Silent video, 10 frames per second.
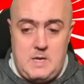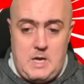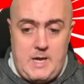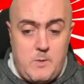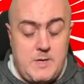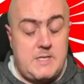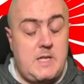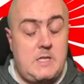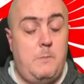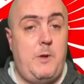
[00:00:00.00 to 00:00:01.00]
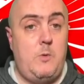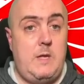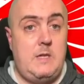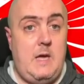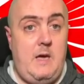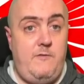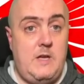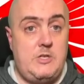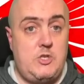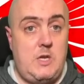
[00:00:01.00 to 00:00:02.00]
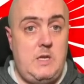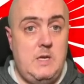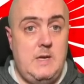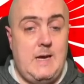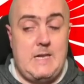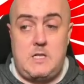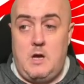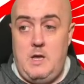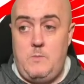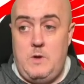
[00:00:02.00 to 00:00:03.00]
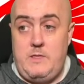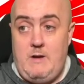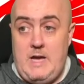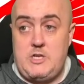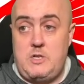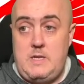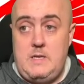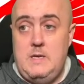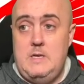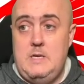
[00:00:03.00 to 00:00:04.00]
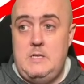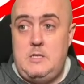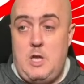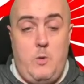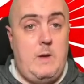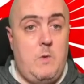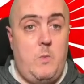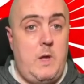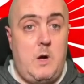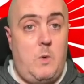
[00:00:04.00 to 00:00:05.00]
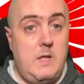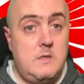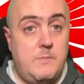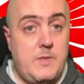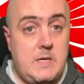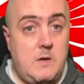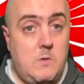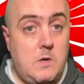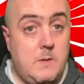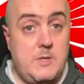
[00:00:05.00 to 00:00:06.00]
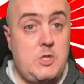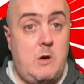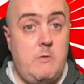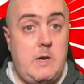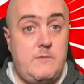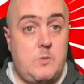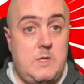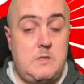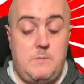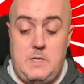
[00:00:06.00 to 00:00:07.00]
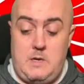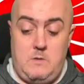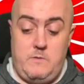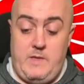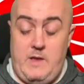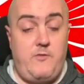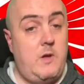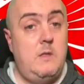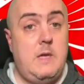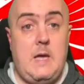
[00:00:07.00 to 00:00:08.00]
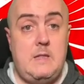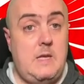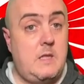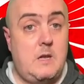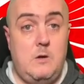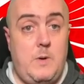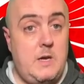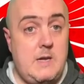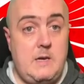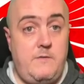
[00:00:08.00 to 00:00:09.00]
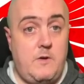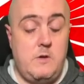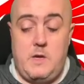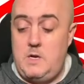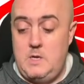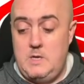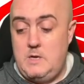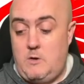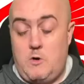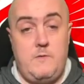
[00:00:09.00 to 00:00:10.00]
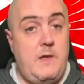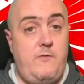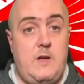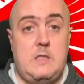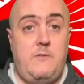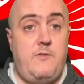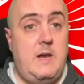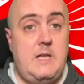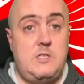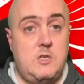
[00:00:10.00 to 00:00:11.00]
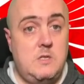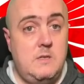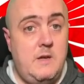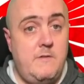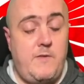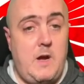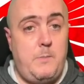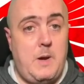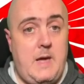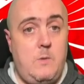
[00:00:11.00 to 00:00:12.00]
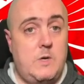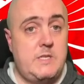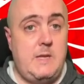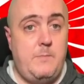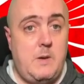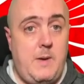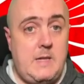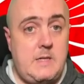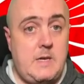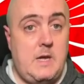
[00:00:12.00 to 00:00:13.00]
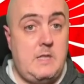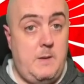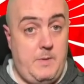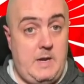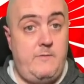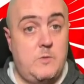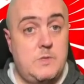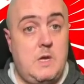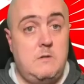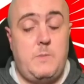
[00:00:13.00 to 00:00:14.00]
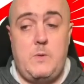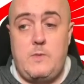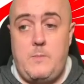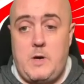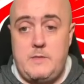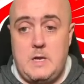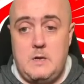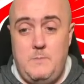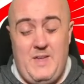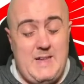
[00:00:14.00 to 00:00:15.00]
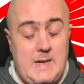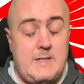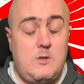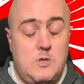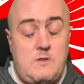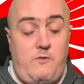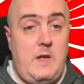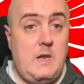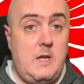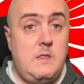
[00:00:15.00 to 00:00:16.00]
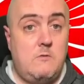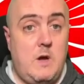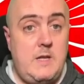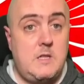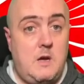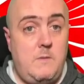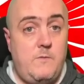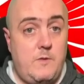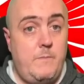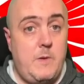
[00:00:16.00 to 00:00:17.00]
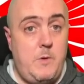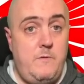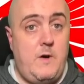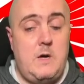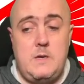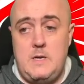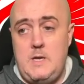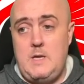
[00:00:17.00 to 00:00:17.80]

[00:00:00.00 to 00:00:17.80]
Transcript: I don't want to stick the boot into FSG at a time where they're actually doing what we all want them to do, or the majority of us want them to do. If they feel they can't take the club on any further, or they feel their financial fair play wasn't implemented like they believed it was going to be when they bought the club, then it does feel like the right time for them to move on.